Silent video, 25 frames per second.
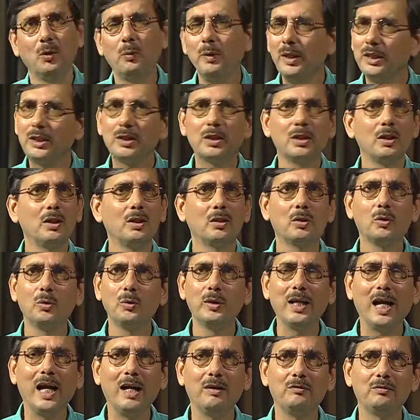which
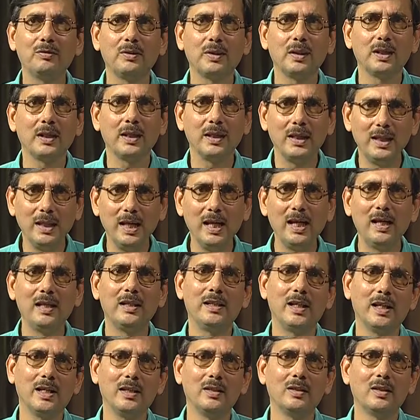could have
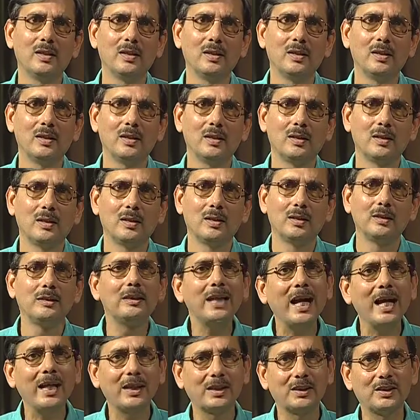yielded
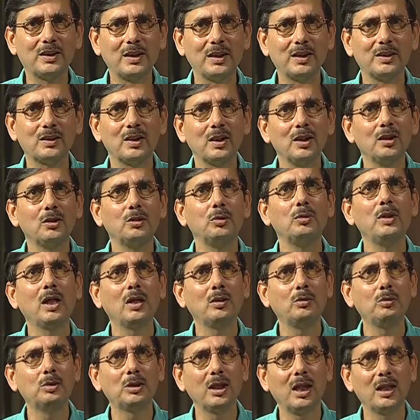taxes to
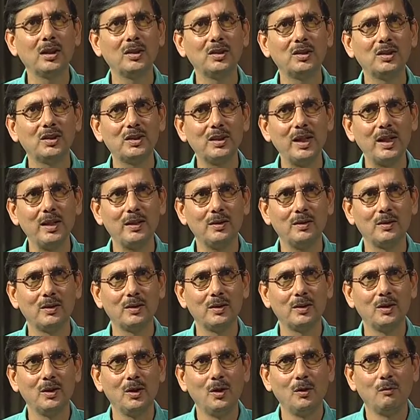the Kushana state.
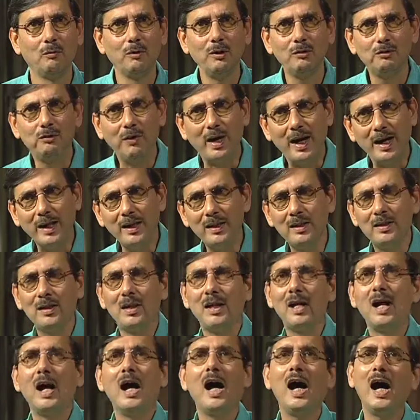We find
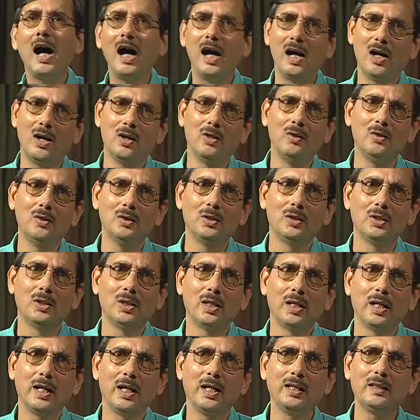how
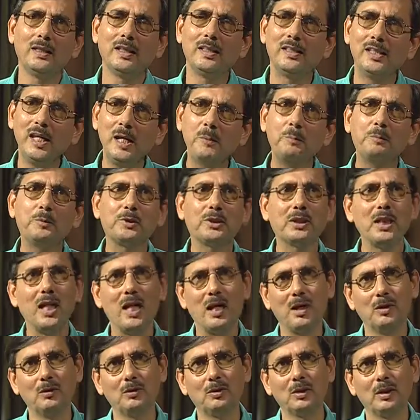in the deep
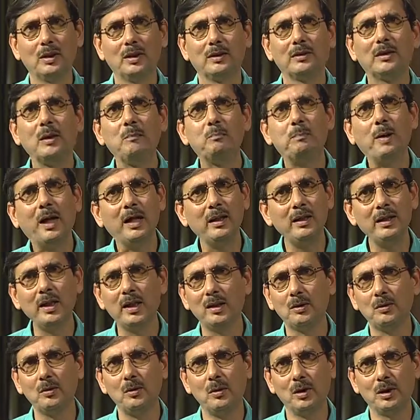south the
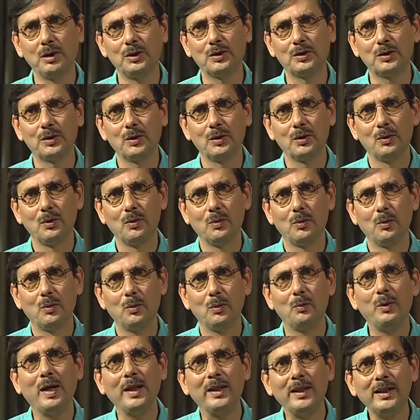Pandya rulers
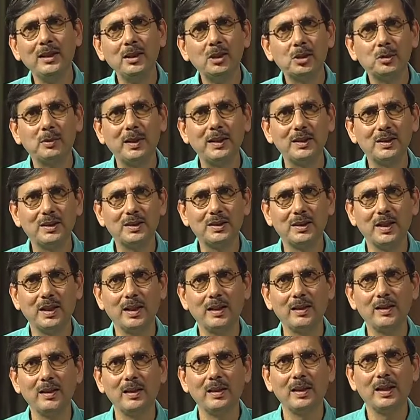were
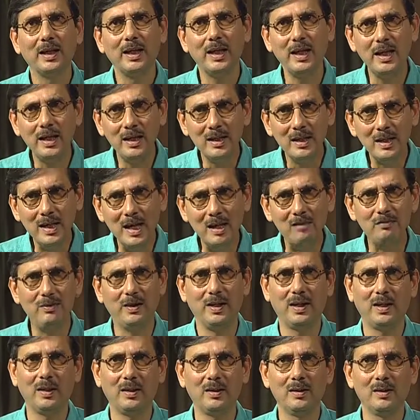interested in
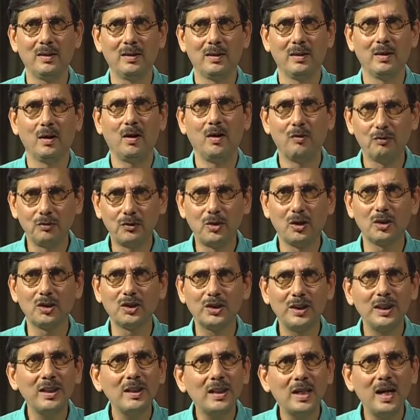levying, of
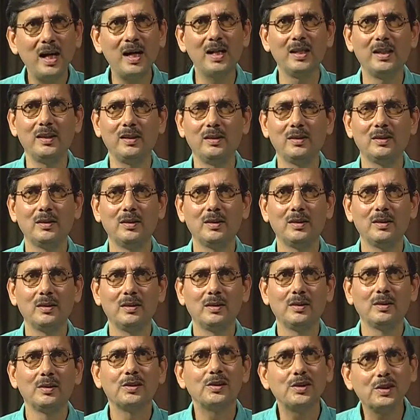course in kind,
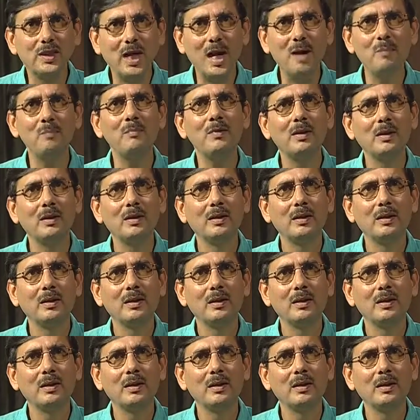some